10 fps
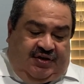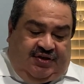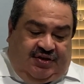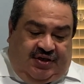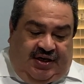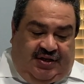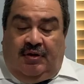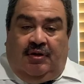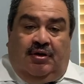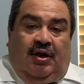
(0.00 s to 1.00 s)
Trade.
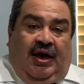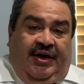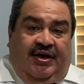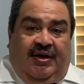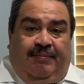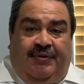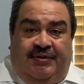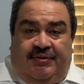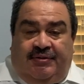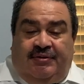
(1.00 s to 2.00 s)
Any company,
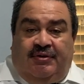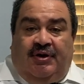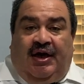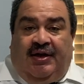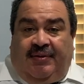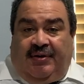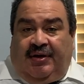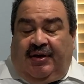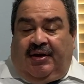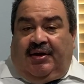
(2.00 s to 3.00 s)
any
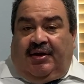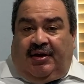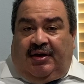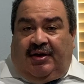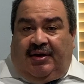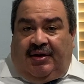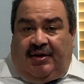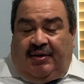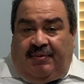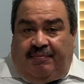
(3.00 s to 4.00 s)

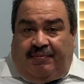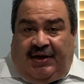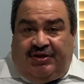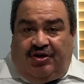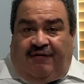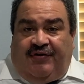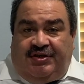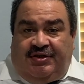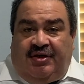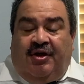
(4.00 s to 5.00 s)
branch
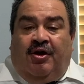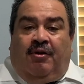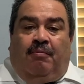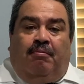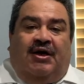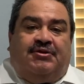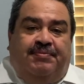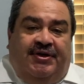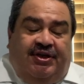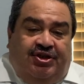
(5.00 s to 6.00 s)
office must
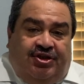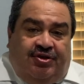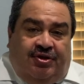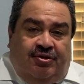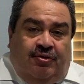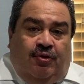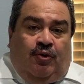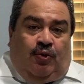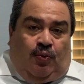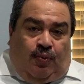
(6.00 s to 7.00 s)
be registered
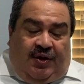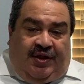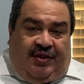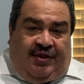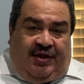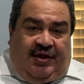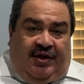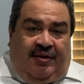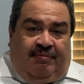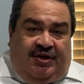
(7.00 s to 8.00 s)
with
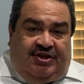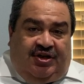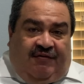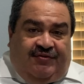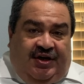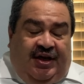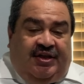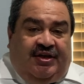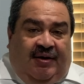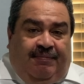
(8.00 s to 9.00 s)
the Ministry of
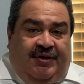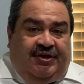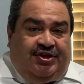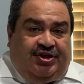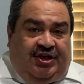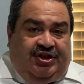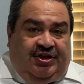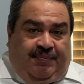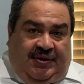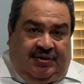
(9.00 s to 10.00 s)
Trade Company Registration
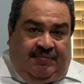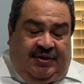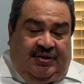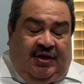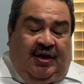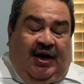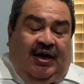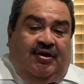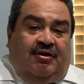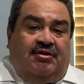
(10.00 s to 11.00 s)
Department
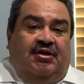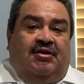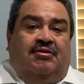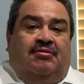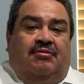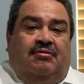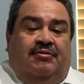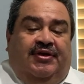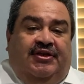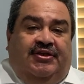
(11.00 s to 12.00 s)
according to
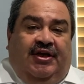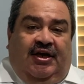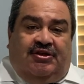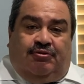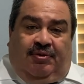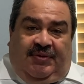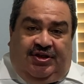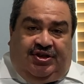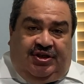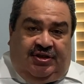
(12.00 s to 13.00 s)
the details we
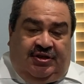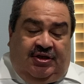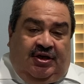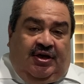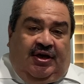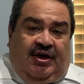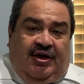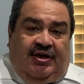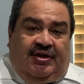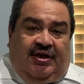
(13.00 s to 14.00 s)
mentioned
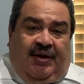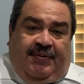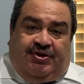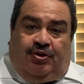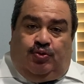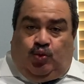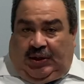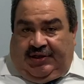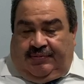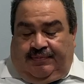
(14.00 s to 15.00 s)
in episode
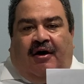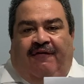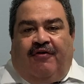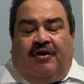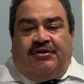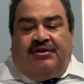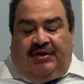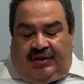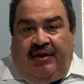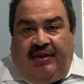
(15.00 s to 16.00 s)
1. Of course,
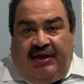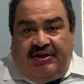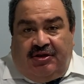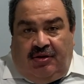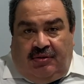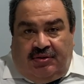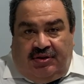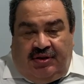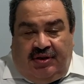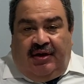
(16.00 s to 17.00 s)
these laws
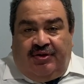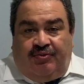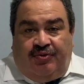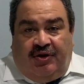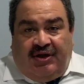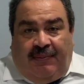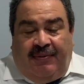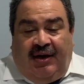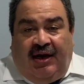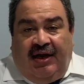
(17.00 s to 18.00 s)
do not
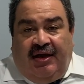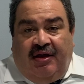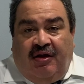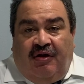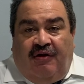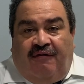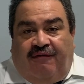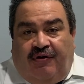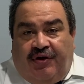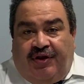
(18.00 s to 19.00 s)
apply
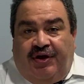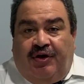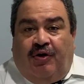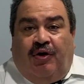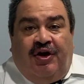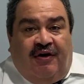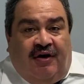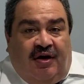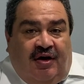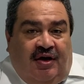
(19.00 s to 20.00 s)
for the
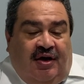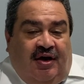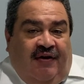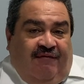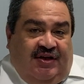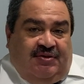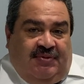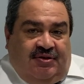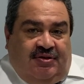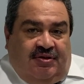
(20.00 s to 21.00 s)
oil
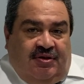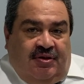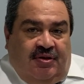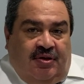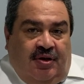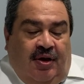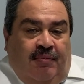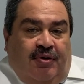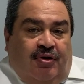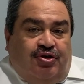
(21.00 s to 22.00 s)
investments,
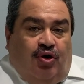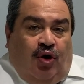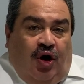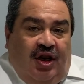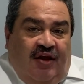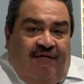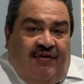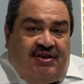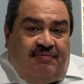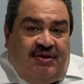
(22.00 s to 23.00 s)
because oil
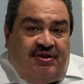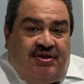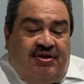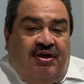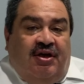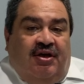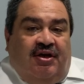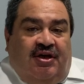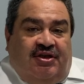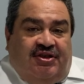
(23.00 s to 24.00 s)
investments
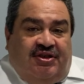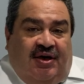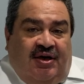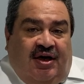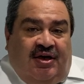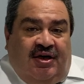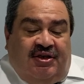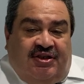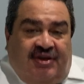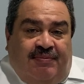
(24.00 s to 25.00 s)
are
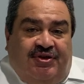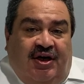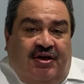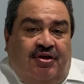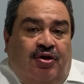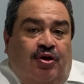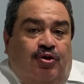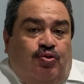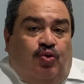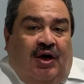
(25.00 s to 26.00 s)
subject
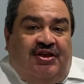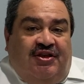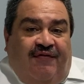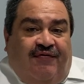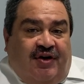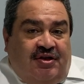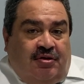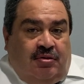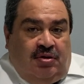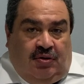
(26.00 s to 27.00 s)
to a
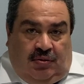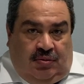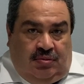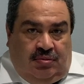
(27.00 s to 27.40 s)
different law.